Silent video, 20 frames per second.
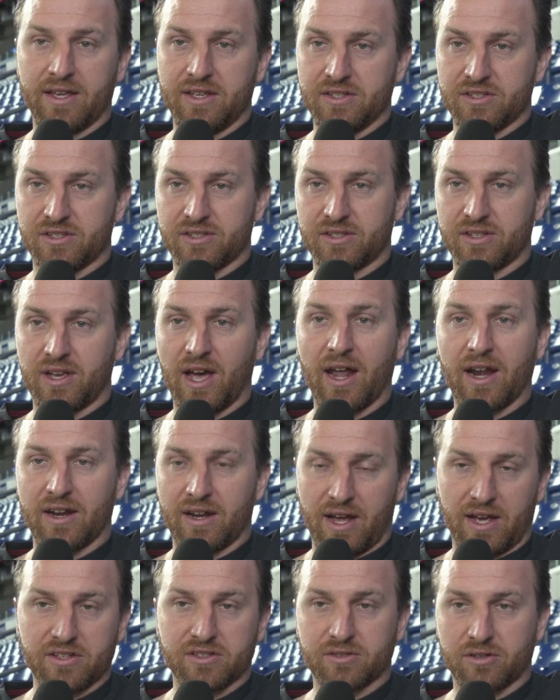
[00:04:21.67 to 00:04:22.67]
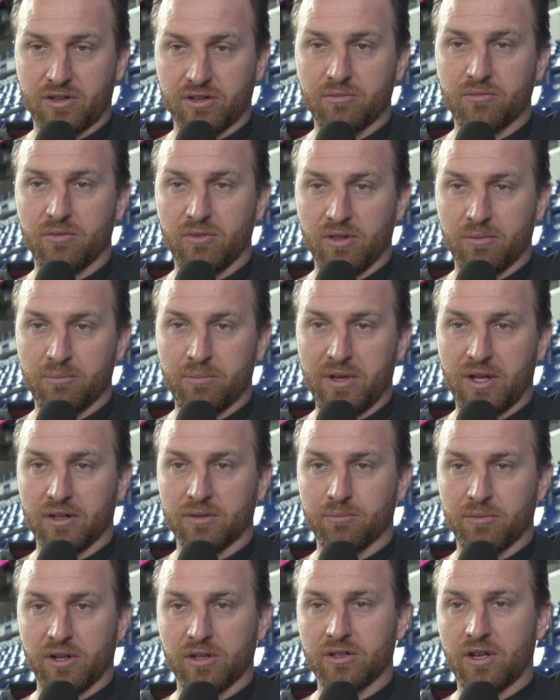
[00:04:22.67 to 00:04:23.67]
He's got a nice, good
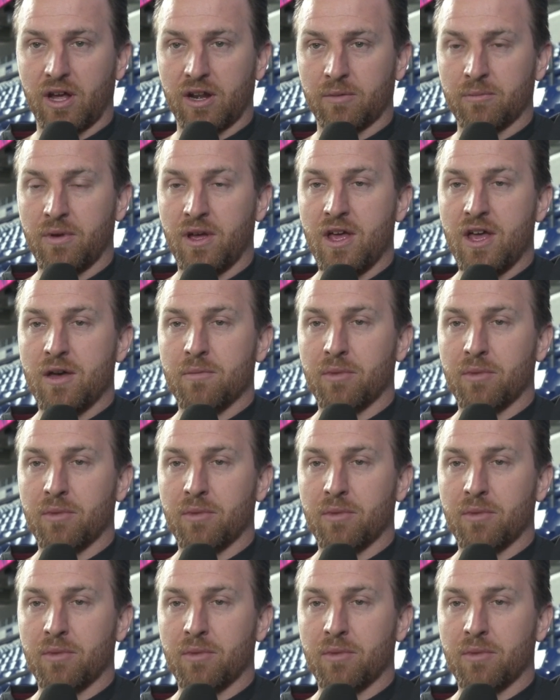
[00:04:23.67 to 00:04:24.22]
build build on him,